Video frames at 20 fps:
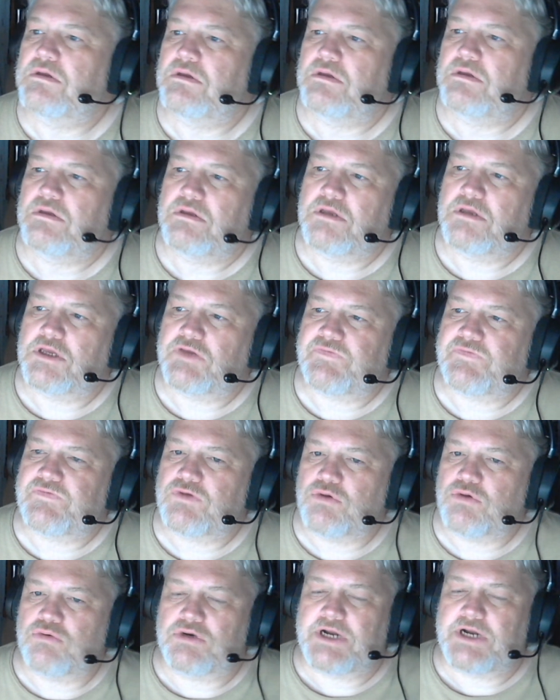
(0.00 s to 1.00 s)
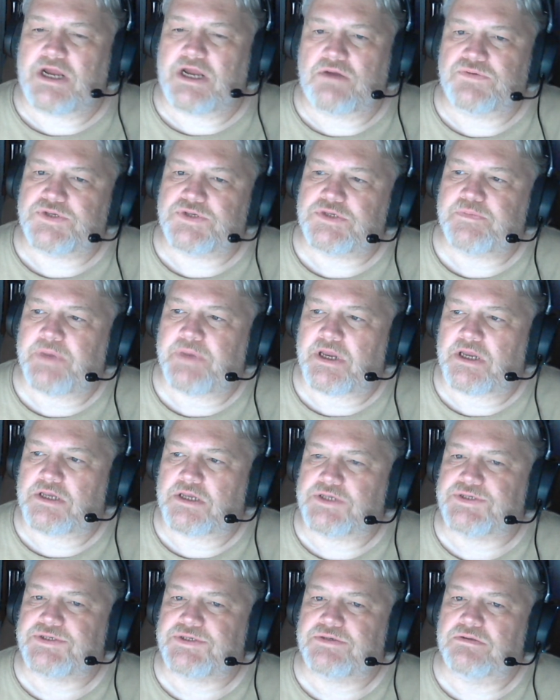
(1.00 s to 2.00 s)
if you were out in
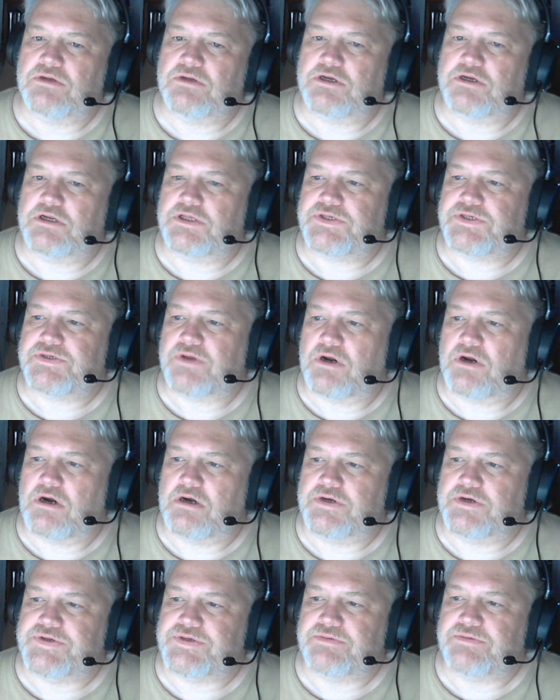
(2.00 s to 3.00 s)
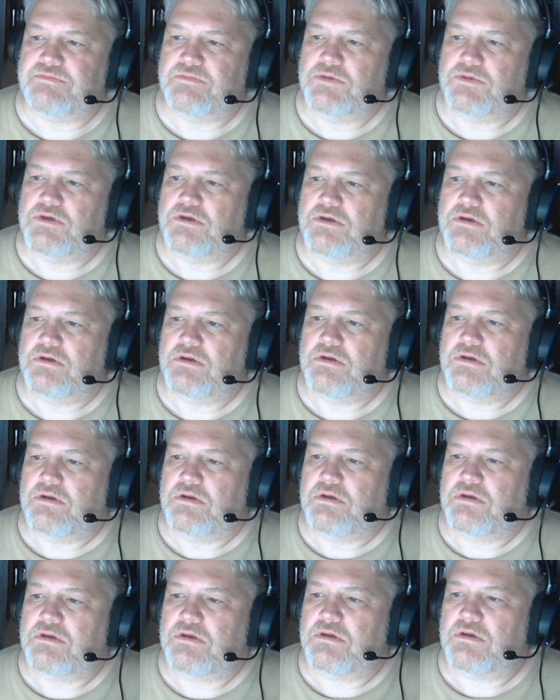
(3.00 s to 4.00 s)
space looking at stars,
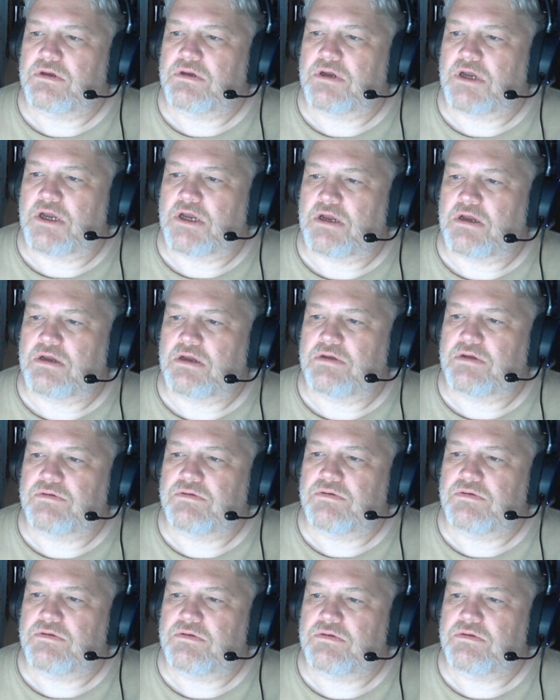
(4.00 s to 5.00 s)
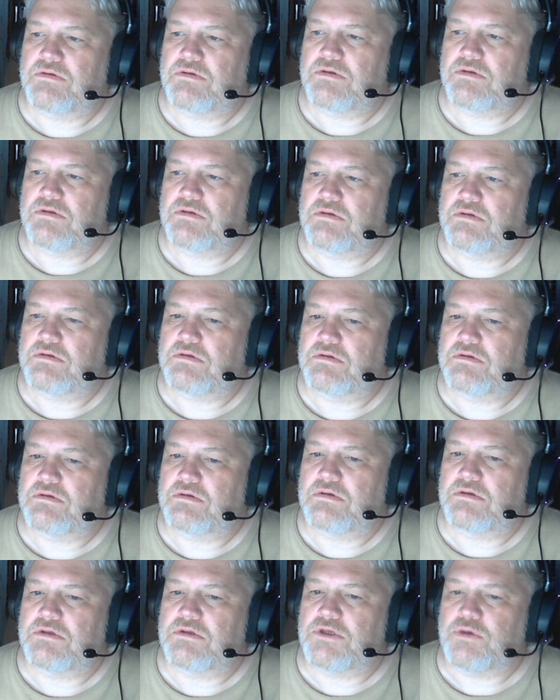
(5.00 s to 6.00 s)
uh,
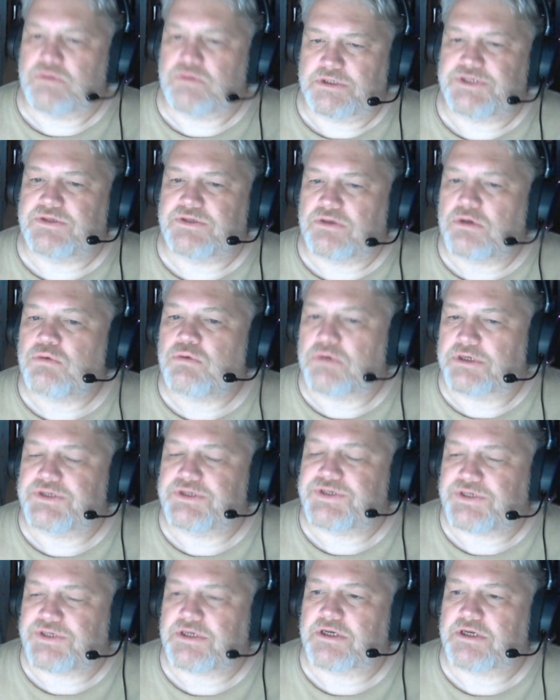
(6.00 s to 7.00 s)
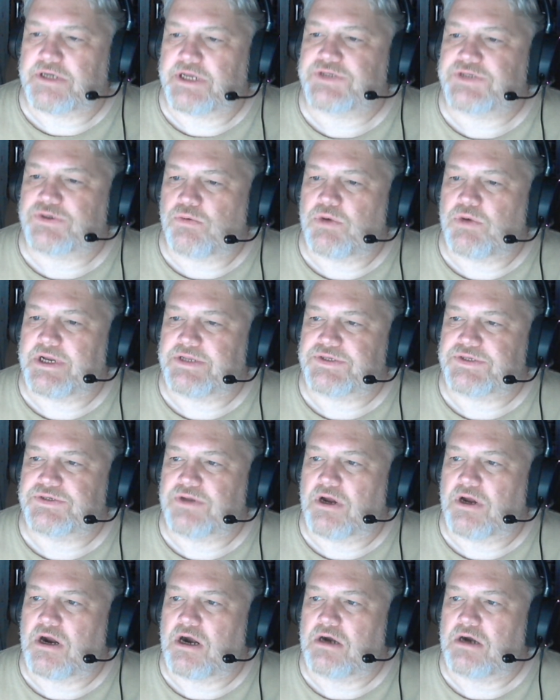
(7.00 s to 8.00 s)
you would see it as a white
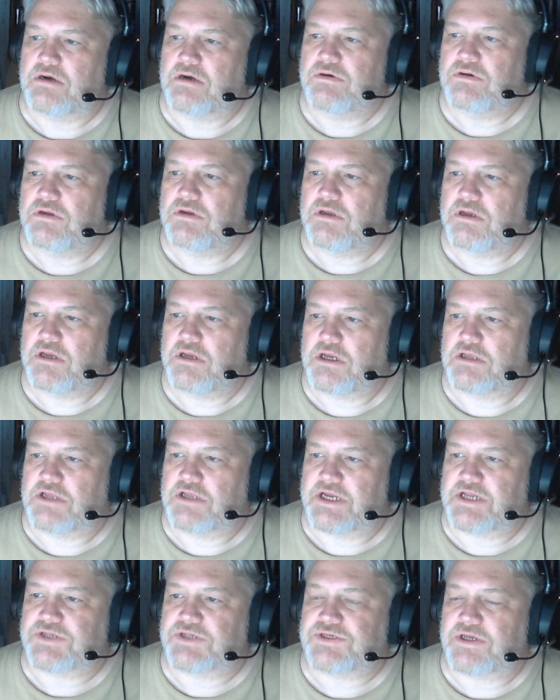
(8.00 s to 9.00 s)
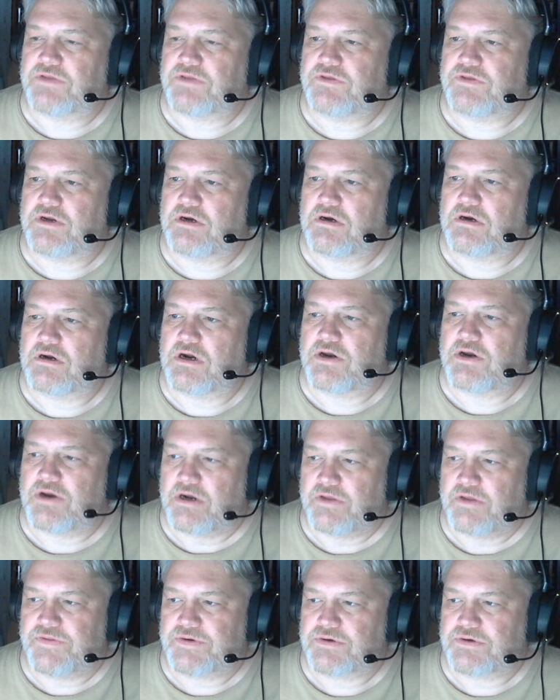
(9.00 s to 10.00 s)
star. And like I said, there are
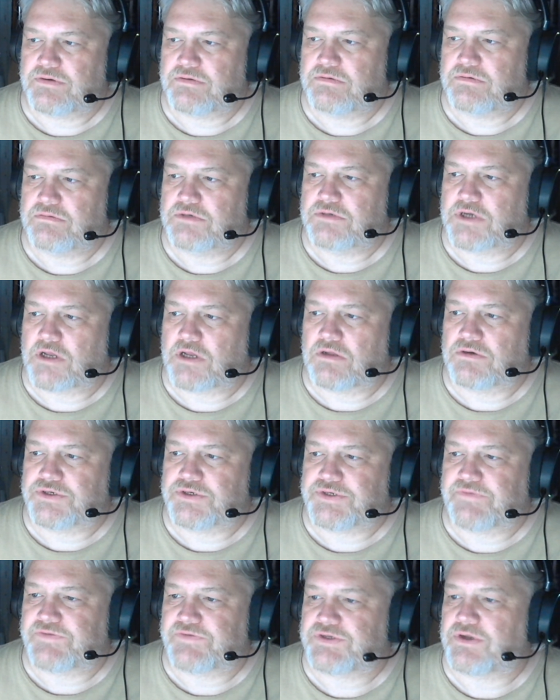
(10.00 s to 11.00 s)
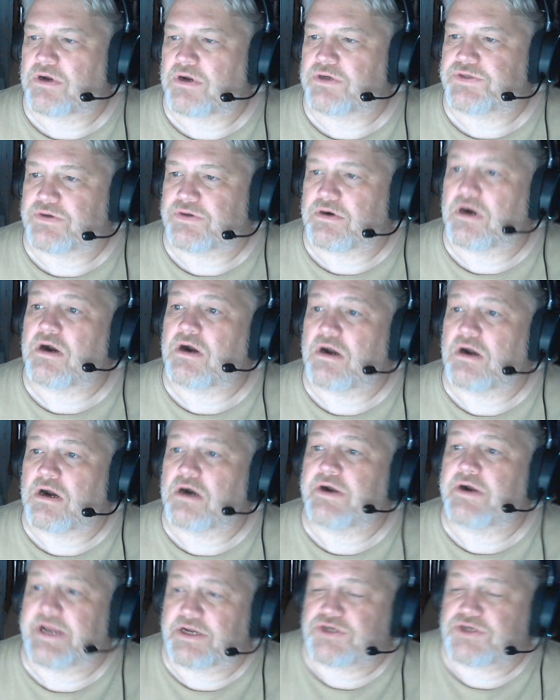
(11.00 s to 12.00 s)
other colors of stars. There
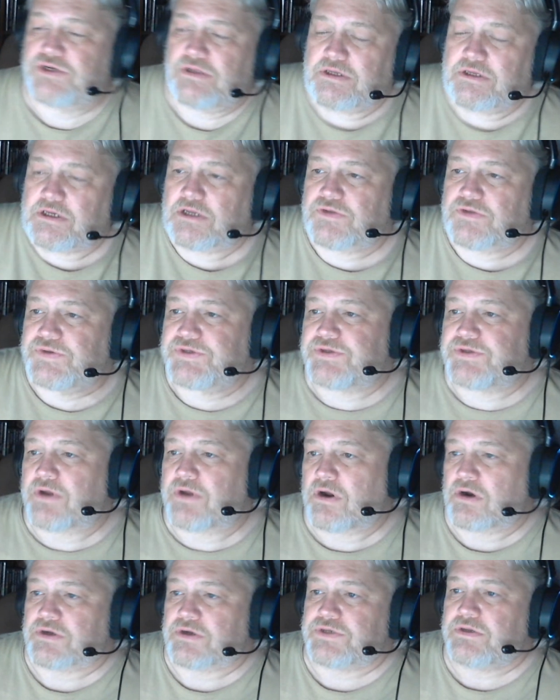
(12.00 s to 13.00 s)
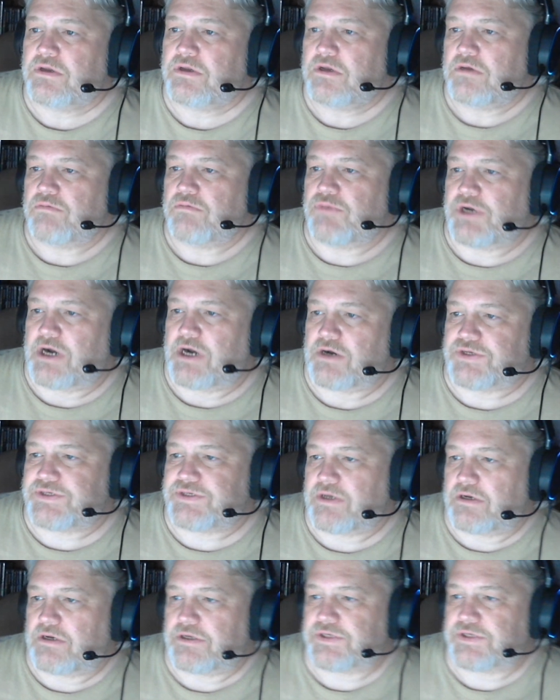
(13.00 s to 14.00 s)
are actually yellow stars, but our
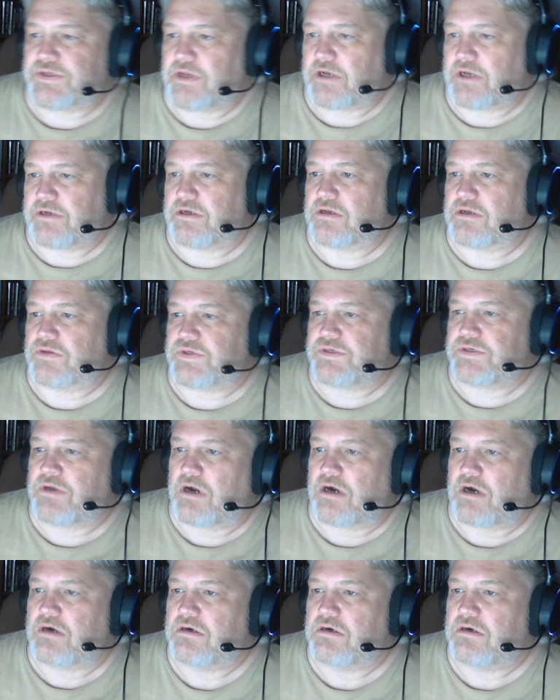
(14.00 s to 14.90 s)
sun is not a yellow star.